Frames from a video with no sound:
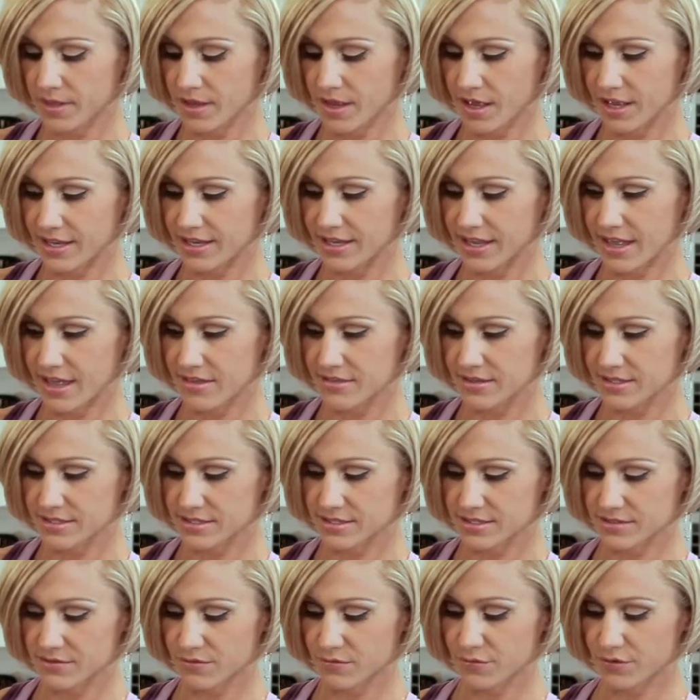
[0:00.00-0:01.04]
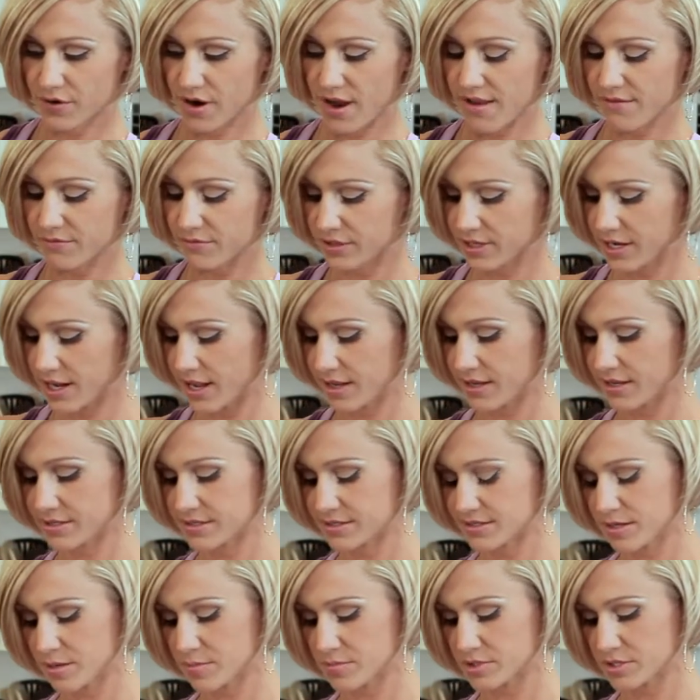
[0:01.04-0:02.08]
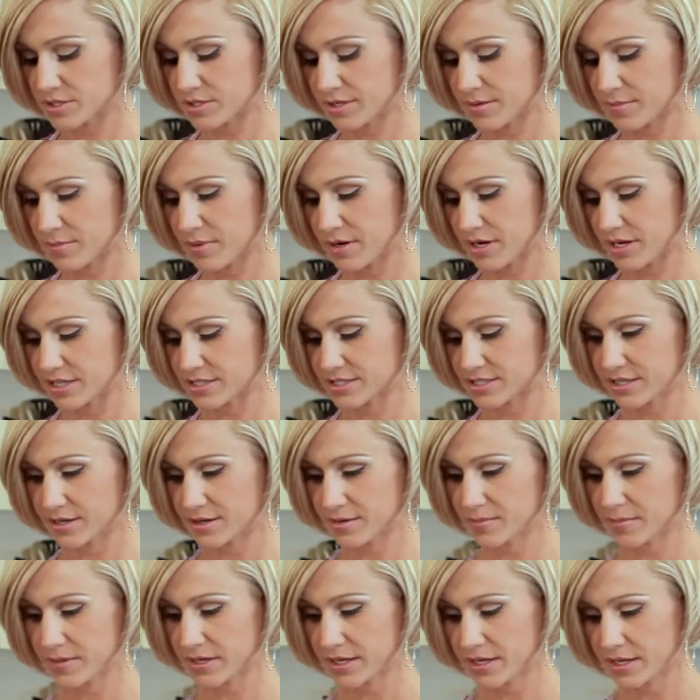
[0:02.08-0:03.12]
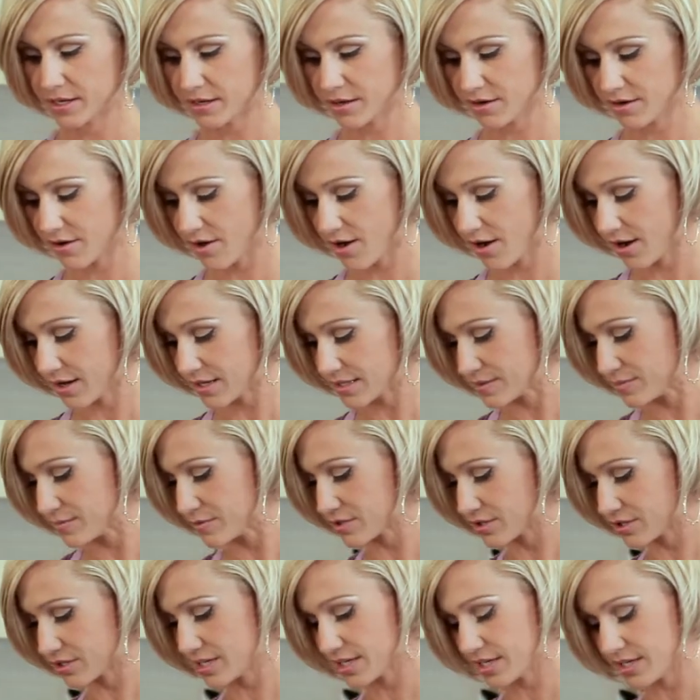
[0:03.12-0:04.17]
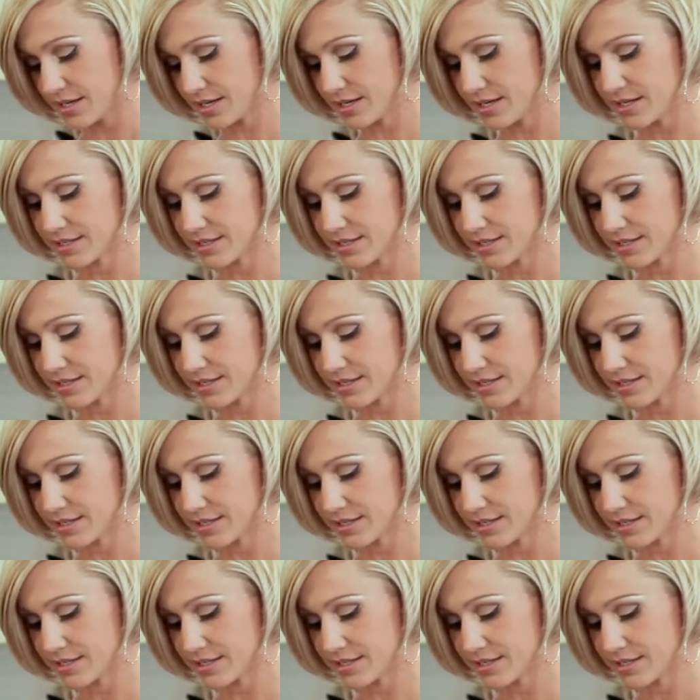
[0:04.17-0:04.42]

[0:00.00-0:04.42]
Again, this isn't for everyday consumption, but it's gonna be an awesome treat.